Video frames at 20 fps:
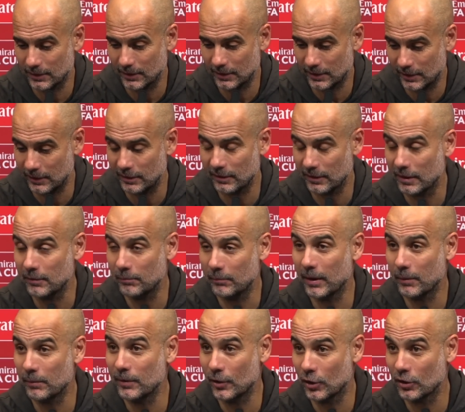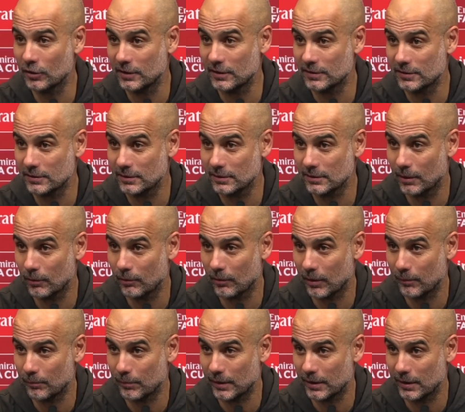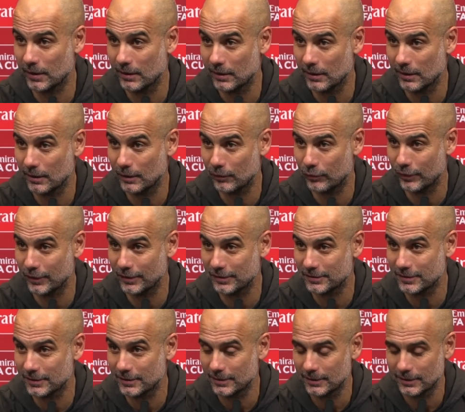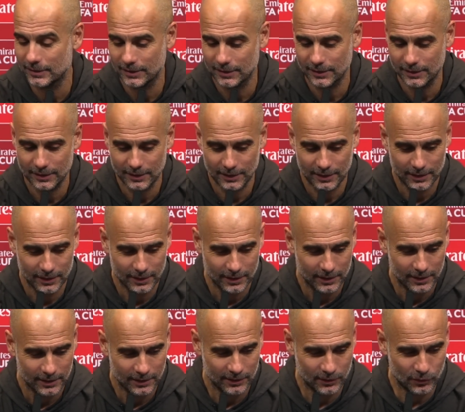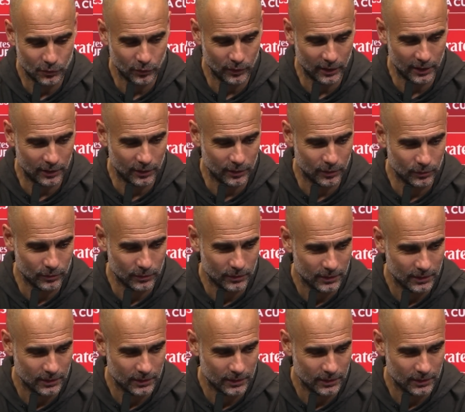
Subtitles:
He make me notice how grumpy he feels. Today, no.